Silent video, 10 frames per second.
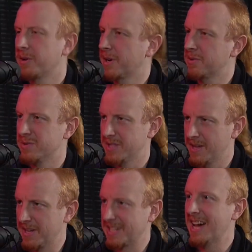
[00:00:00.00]
there was that
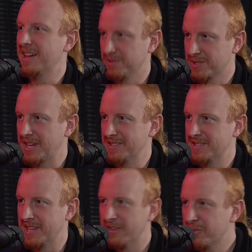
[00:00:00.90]
McDonald's case
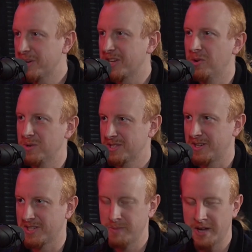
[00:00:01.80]
that everybody always
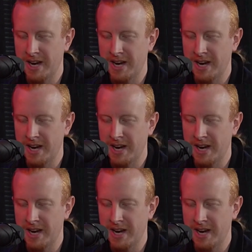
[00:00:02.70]
talks about,